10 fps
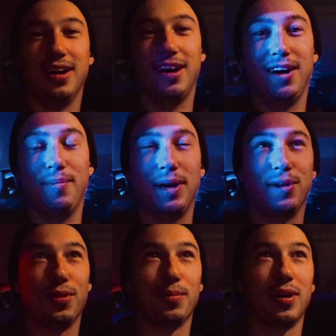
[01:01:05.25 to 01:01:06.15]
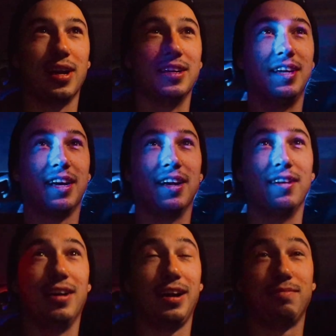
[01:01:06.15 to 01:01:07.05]
Um, I don't think we're gonna get a ticket,
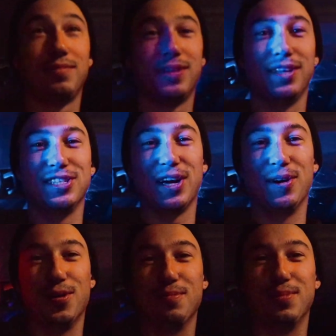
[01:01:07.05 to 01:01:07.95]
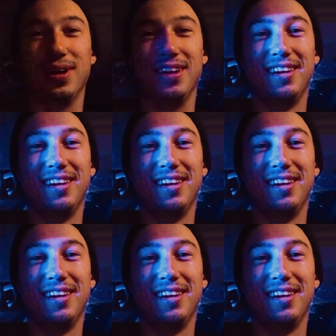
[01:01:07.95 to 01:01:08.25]
I, at least I hope, but